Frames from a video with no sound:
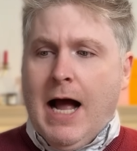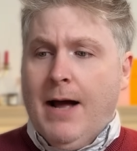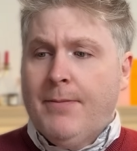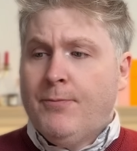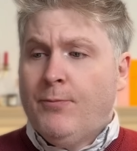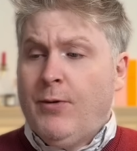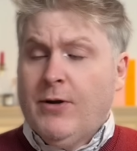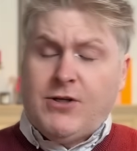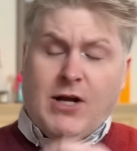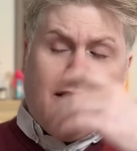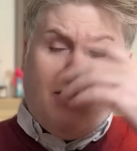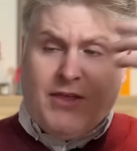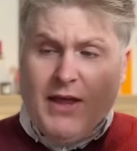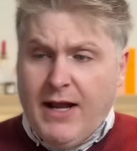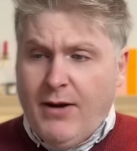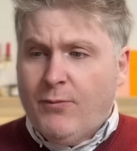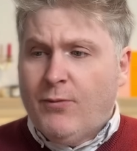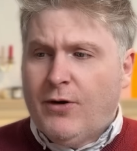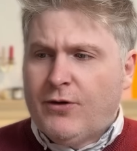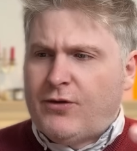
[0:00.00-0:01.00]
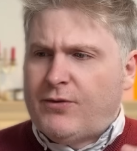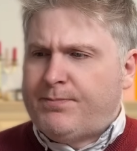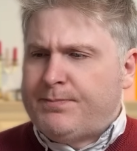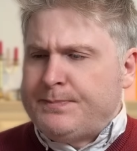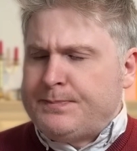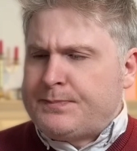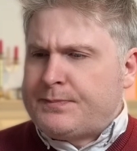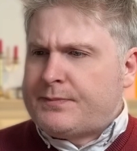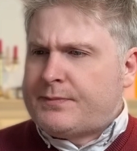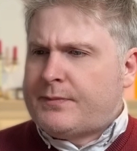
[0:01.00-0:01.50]
which I think was
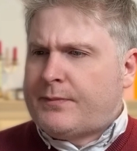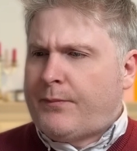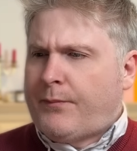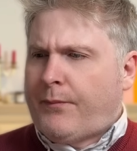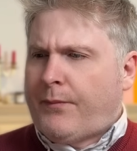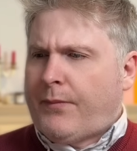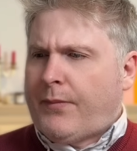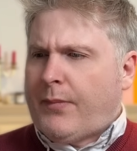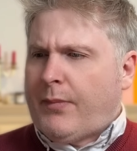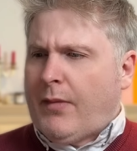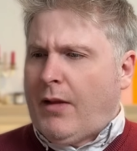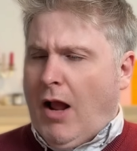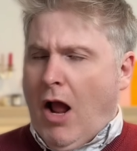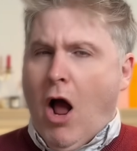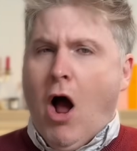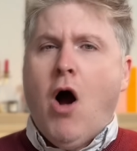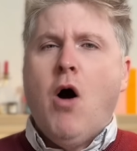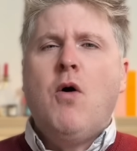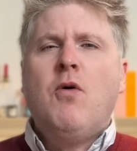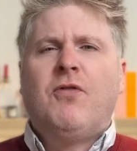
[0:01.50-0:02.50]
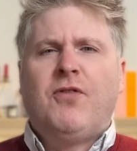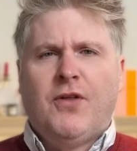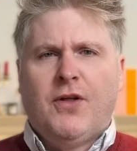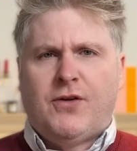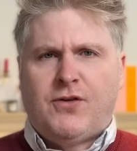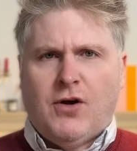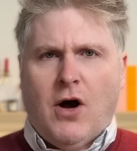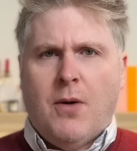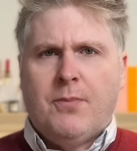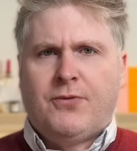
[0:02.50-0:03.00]
over the
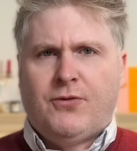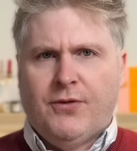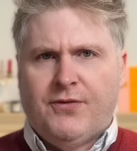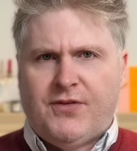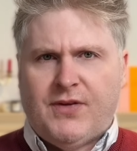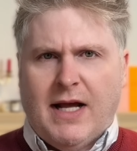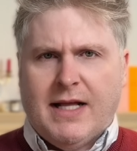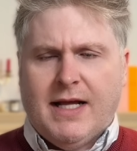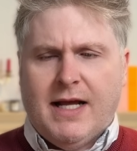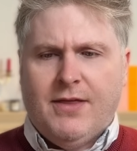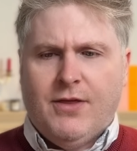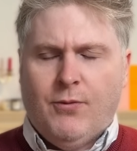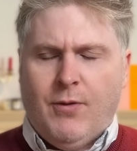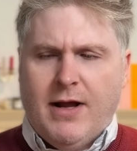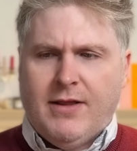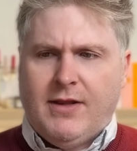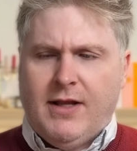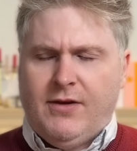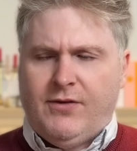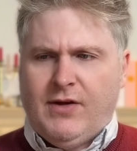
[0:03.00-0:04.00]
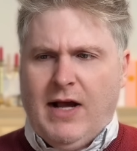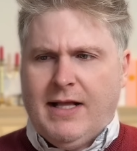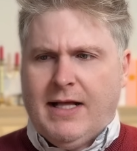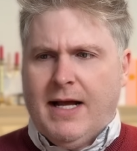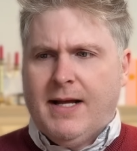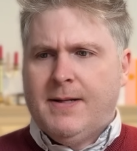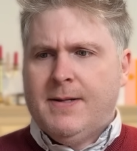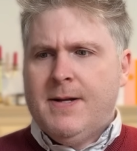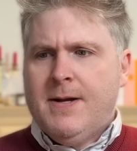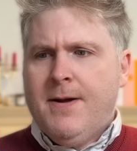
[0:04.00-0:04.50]
top to have said it in the way that he said
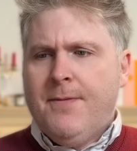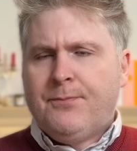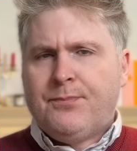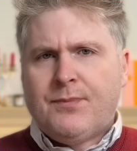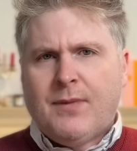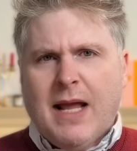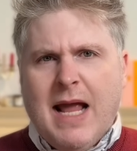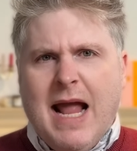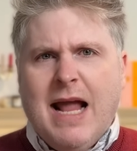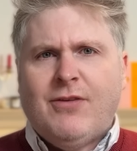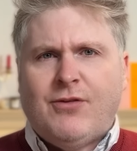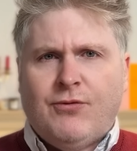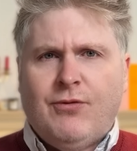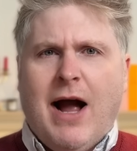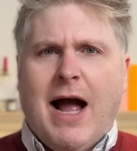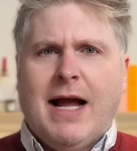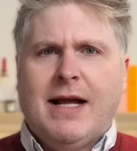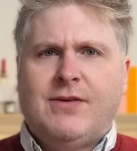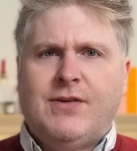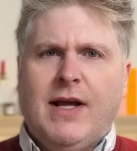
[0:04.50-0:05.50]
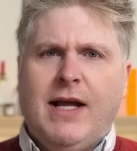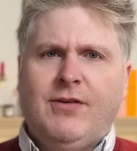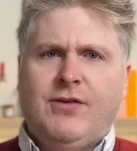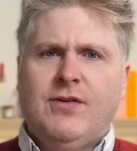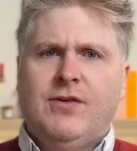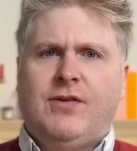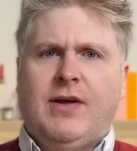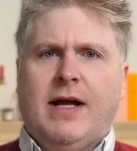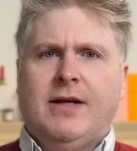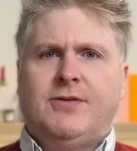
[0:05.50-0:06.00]
it, is right,
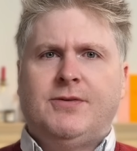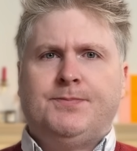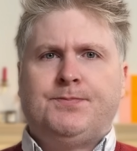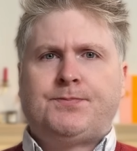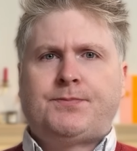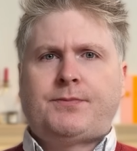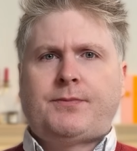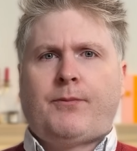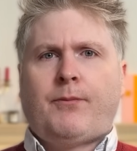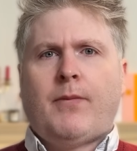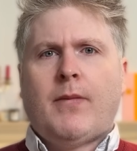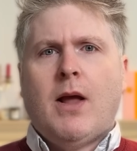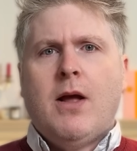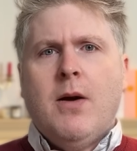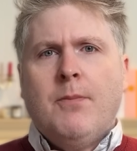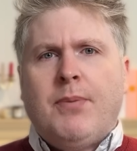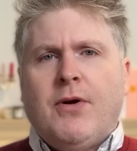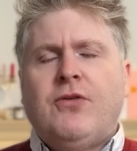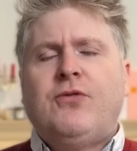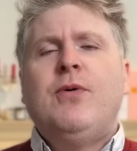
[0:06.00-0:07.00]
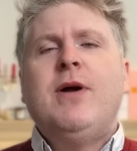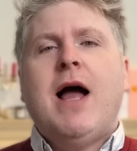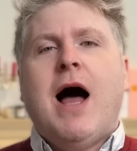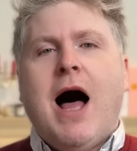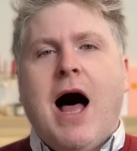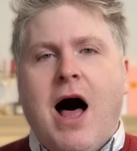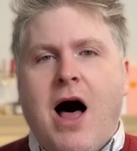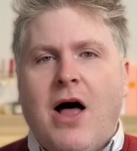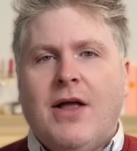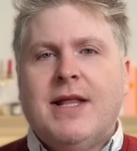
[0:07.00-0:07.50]
isn't it? Because we
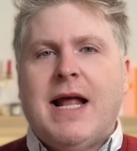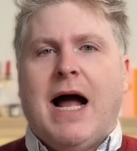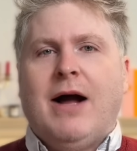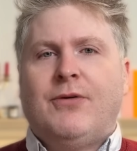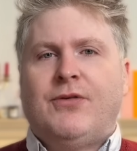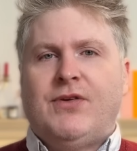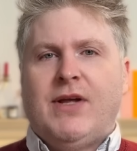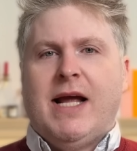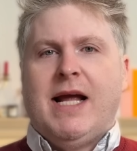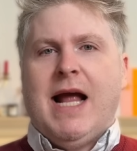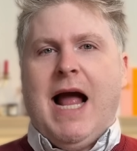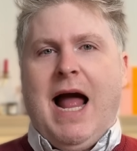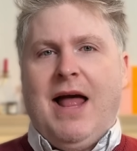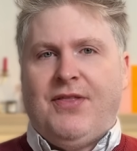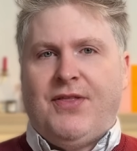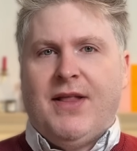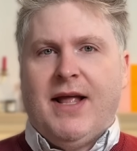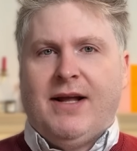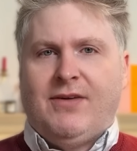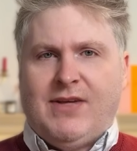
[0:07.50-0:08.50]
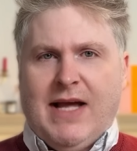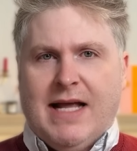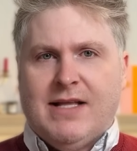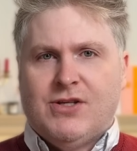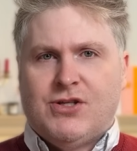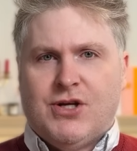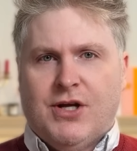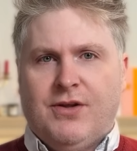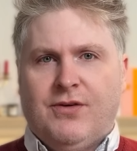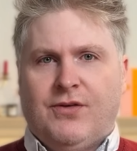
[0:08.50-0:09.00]
are now seeing ethnic
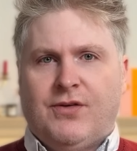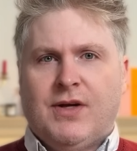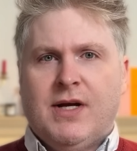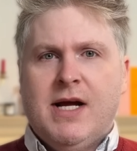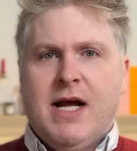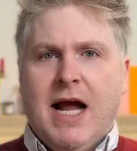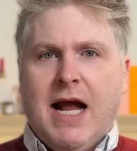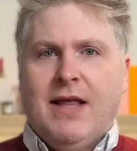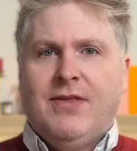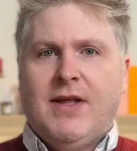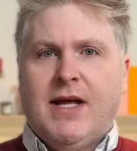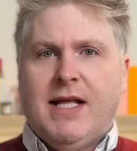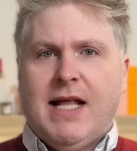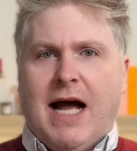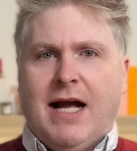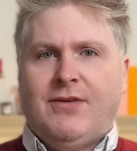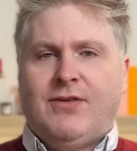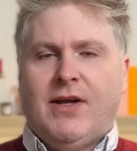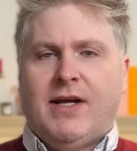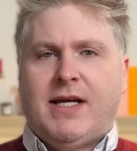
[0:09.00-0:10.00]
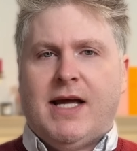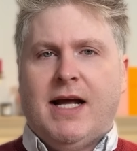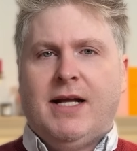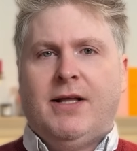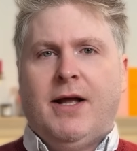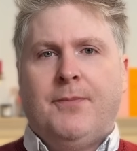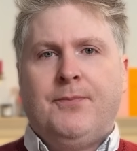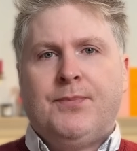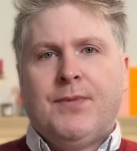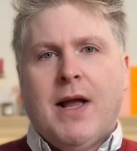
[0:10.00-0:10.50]
tensions in the United
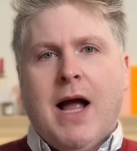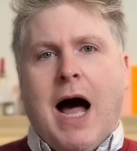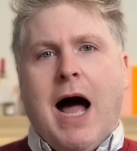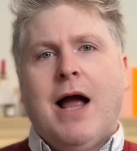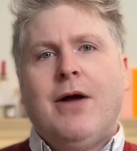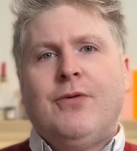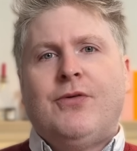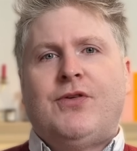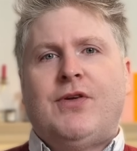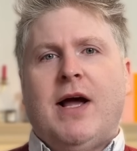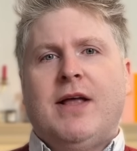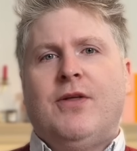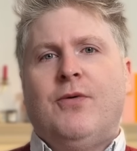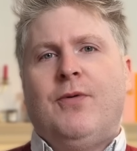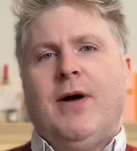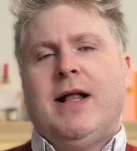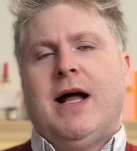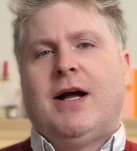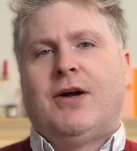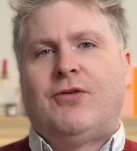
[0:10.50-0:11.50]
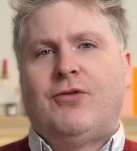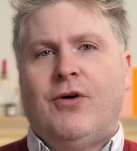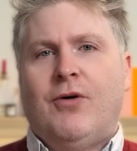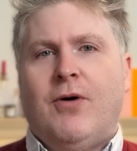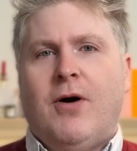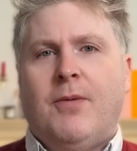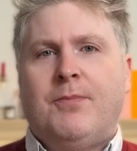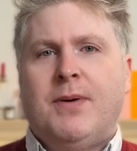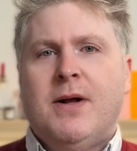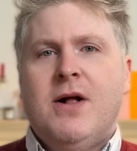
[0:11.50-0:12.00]
Kingdom. I always say that when I
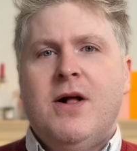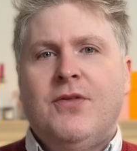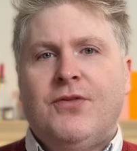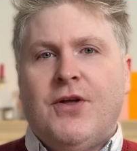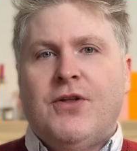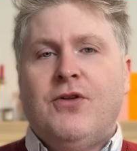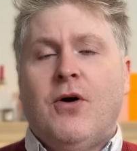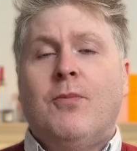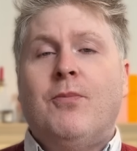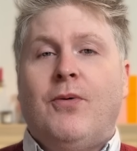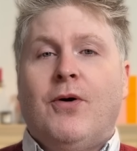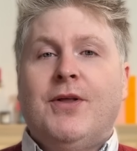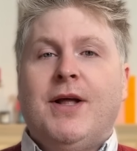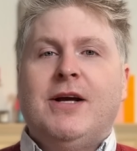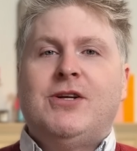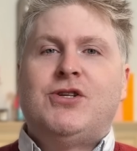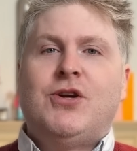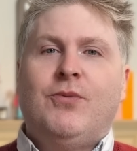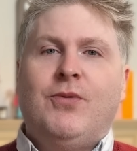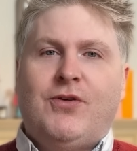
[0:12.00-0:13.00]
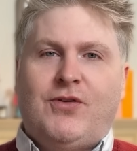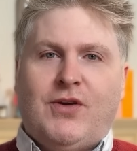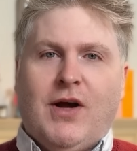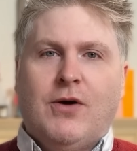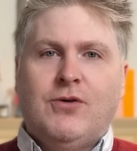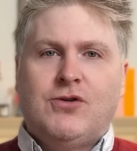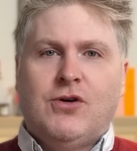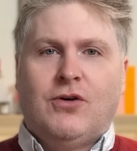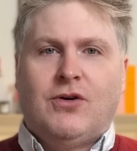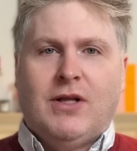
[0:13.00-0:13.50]
grew up, the number one issue was
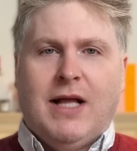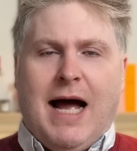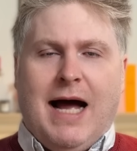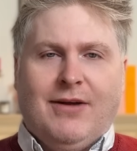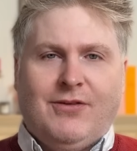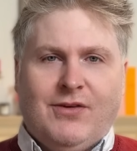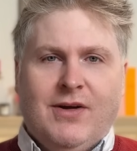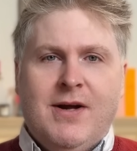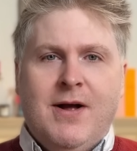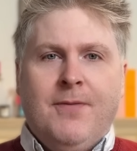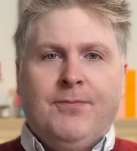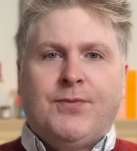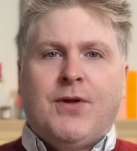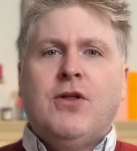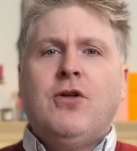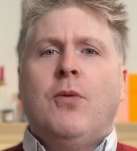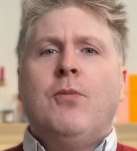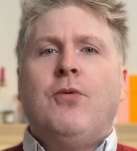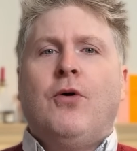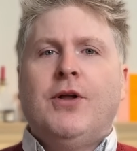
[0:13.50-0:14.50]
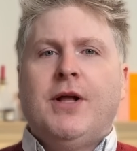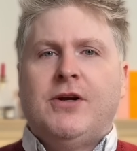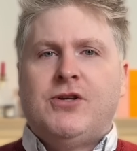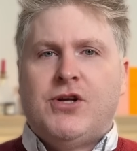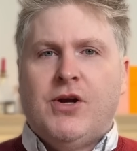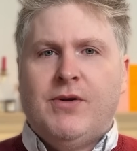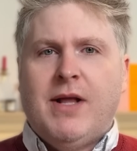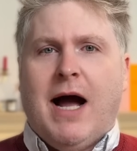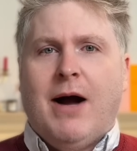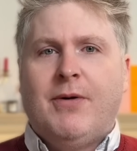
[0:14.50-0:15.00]
social class. The number one
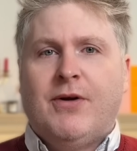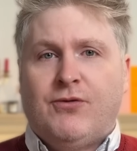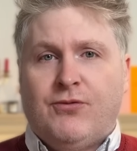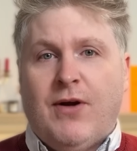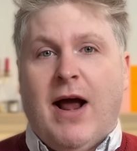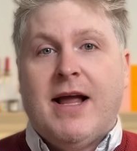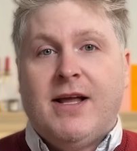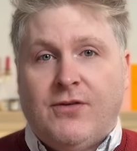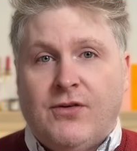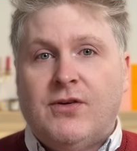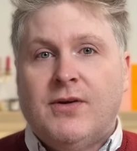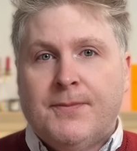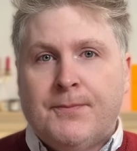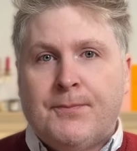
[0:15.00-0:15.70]
issue now is race,